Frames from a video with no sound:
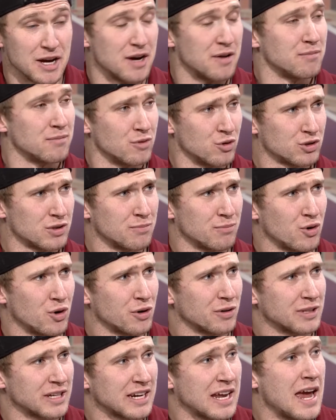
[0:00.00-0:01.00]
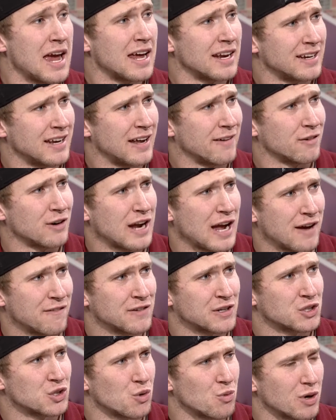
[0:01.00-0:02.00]
and most importantly, never
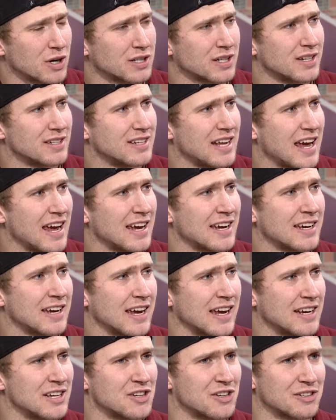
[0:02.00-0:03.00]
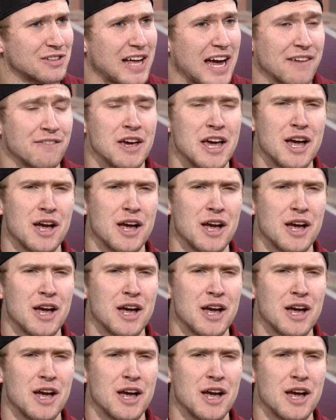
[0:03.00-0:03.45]
having to work a day in your life.